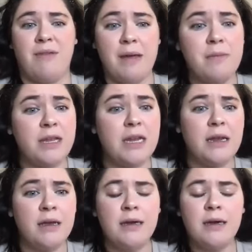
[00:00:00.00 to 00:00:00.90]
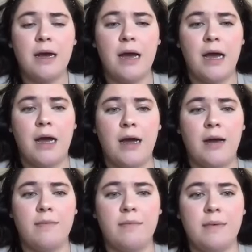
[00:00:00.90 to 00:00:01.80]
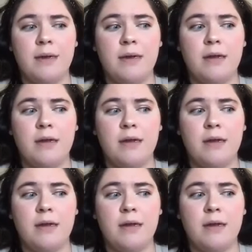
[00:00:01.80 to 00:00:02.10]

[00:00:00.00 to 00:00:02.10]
family, and